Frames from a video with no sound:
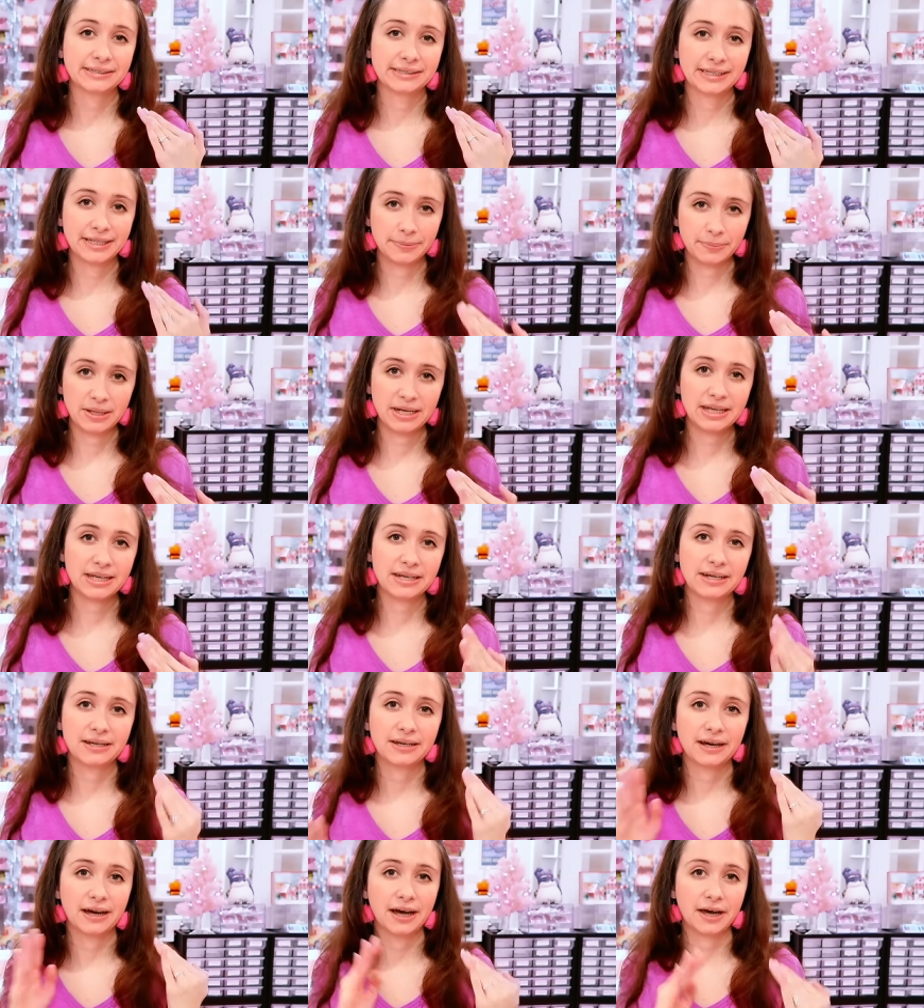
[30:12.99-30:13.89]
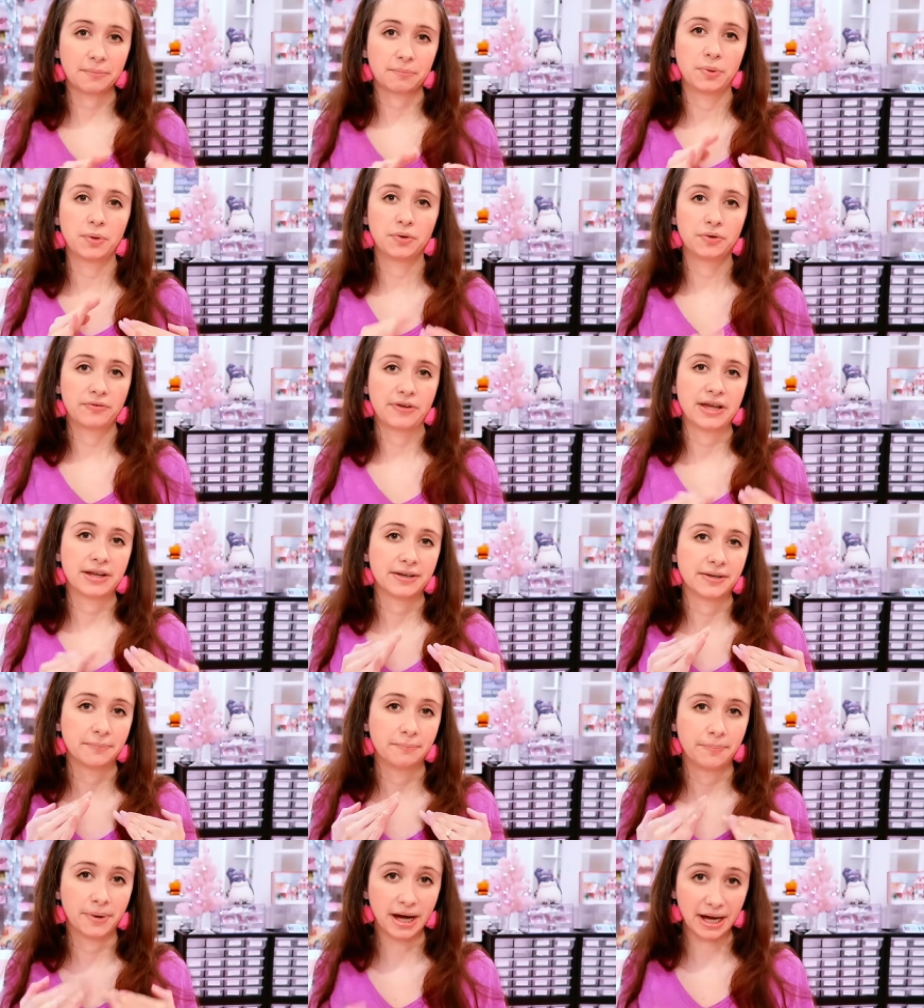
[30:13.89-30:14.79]
limited,
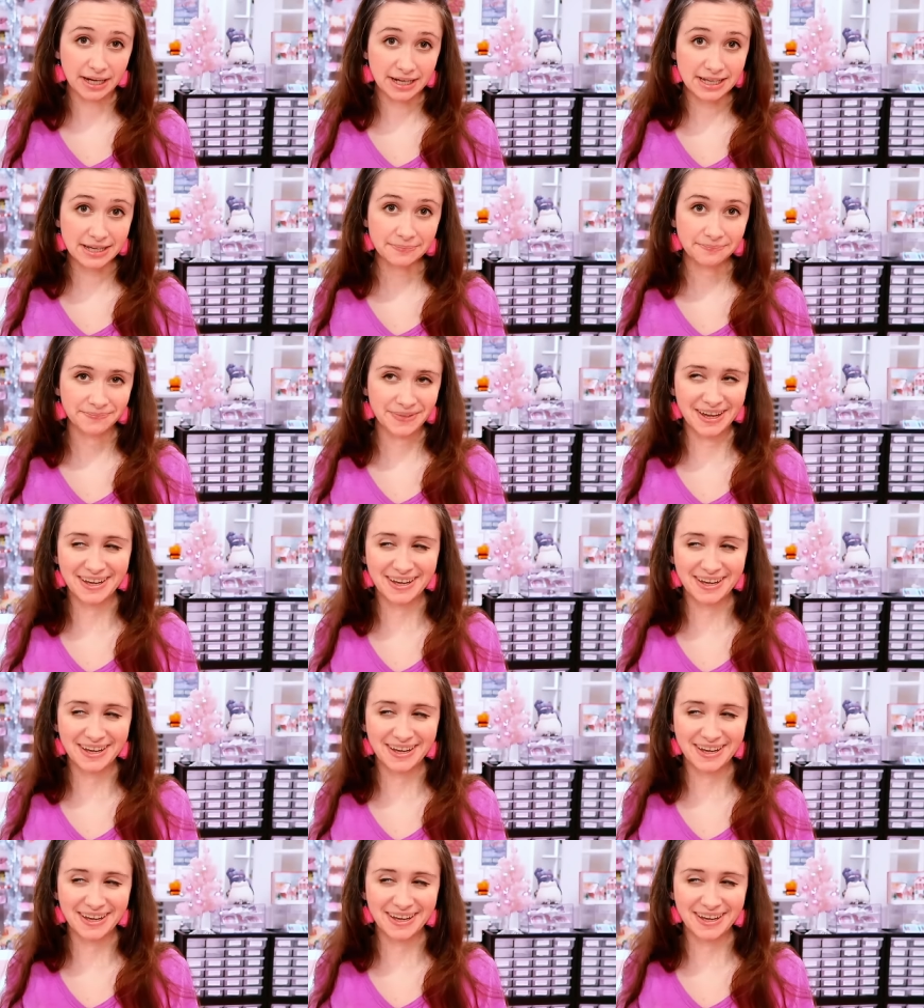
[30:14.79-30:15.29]
unmotivated body.